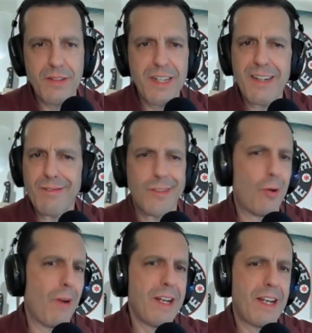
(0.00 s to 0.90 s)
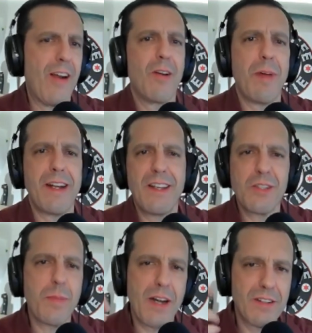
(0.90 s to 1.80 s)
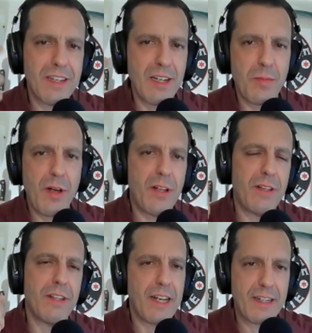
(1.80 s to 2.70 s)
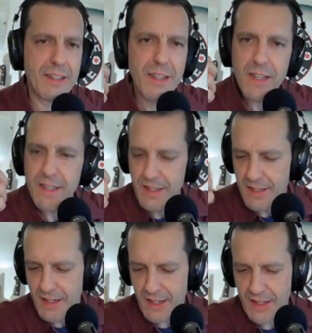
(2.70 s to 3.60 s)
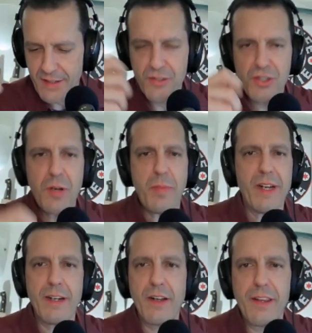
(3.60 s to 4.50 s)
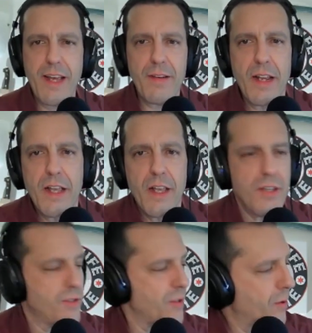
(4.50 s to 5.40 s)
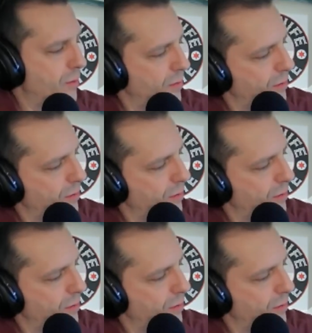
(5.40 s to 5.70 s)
take great care of my nails, but I don't need them all like chipping and all that. So